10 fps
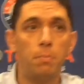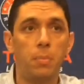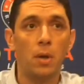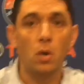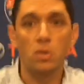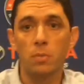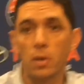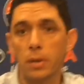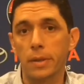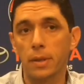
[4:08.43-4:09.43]
but
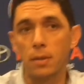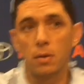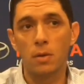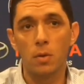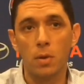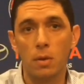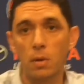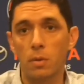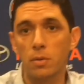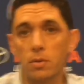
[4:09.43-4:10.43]
ultimately,
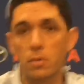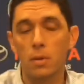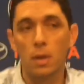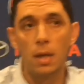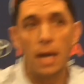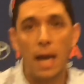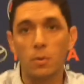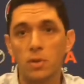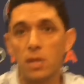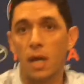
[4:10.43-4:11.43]
he was
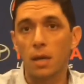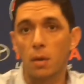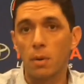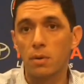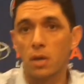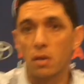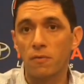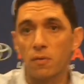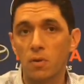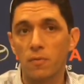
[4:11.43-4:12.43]
outstanding when he was on the
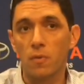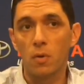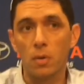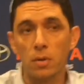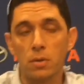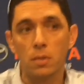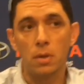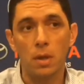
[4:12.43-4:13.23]
field for us.